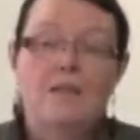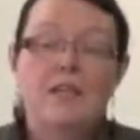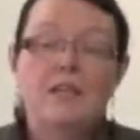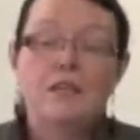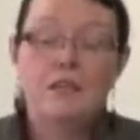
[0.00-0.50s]

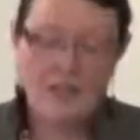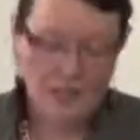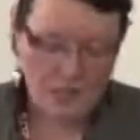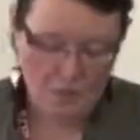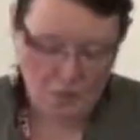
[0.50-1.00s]
The other thing
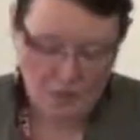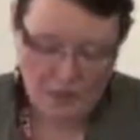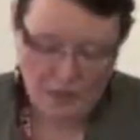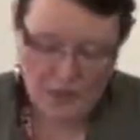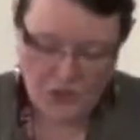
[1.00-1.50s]
that's
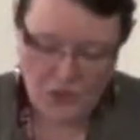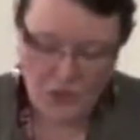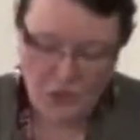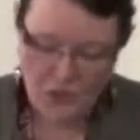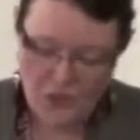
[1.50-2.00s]
important is,
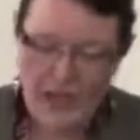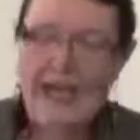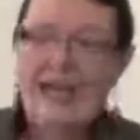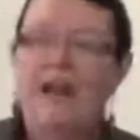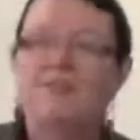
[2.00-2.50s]
though, that
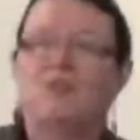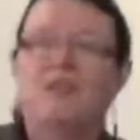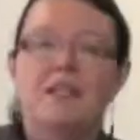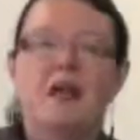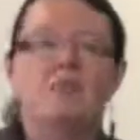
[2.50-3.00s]
I have to
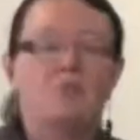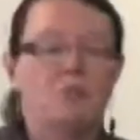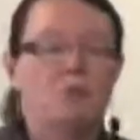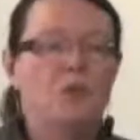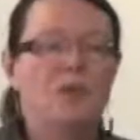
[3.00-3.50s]
be
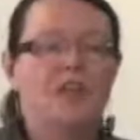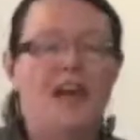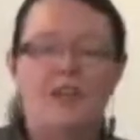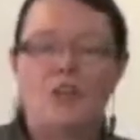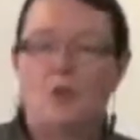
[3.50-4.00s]
comfortable with
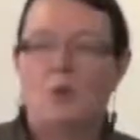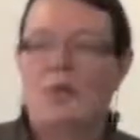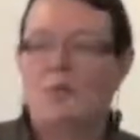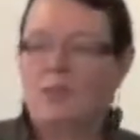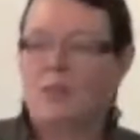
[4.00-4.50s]
not
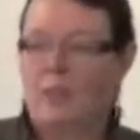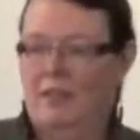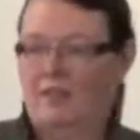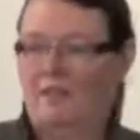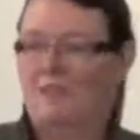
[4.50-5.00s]
knowing
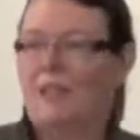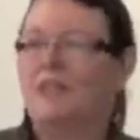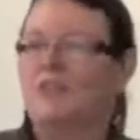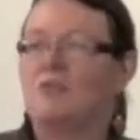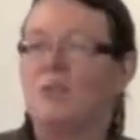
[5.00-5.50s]
everything.
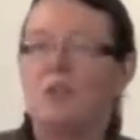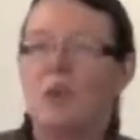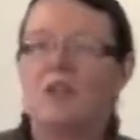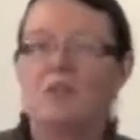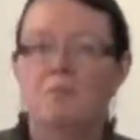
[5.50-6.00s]
Because if we
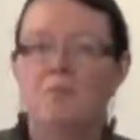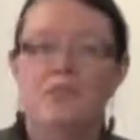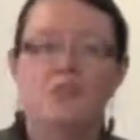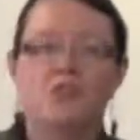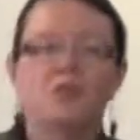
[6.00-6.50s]
work in a
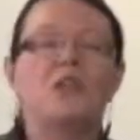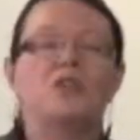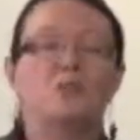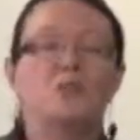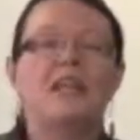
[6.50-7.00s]
business
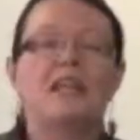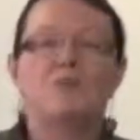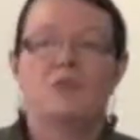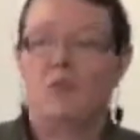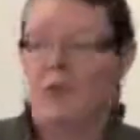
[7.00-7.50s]
situation, we
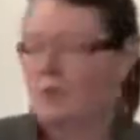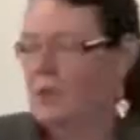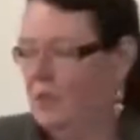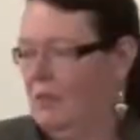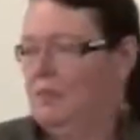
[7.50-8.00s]
never know
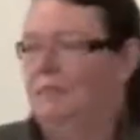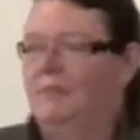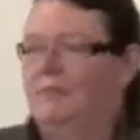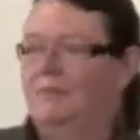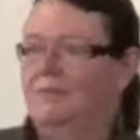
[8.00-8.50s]
everything.
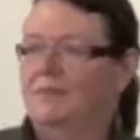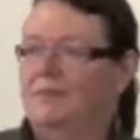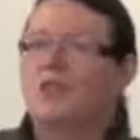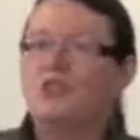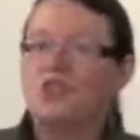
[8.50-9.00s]

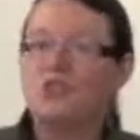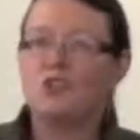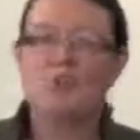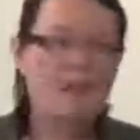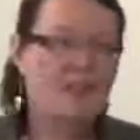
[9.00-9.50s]
There are just
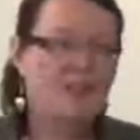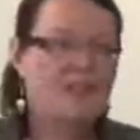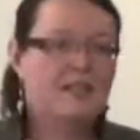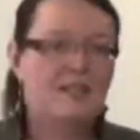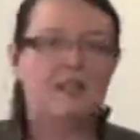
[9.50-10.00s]
too many
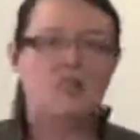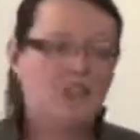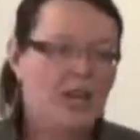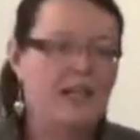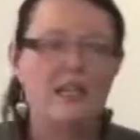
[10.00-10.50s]
things that get
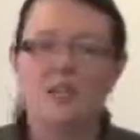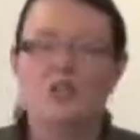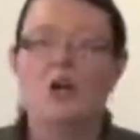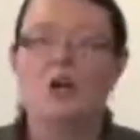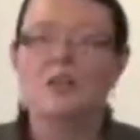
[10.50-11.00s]
shot at
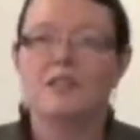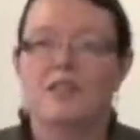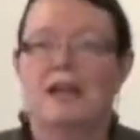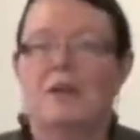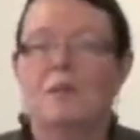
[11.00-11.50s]
us all the
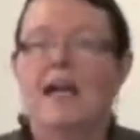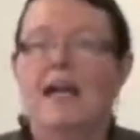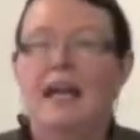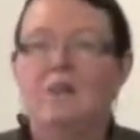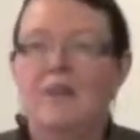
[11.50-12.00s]
time,
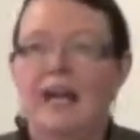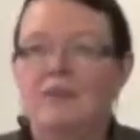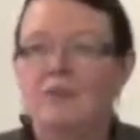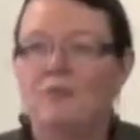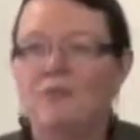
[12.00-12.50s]
and we
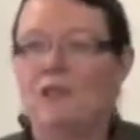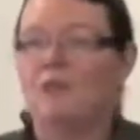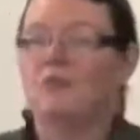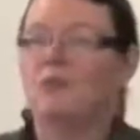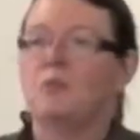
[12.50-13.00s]
have to feel
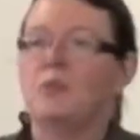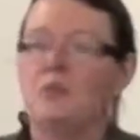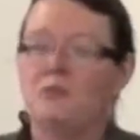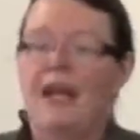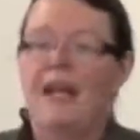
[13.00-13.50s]
comfortable
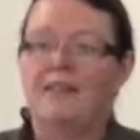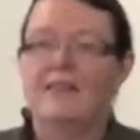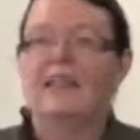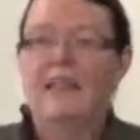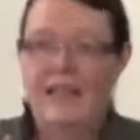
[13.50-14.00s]
with the fact
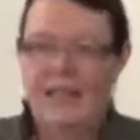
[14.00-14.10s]
that,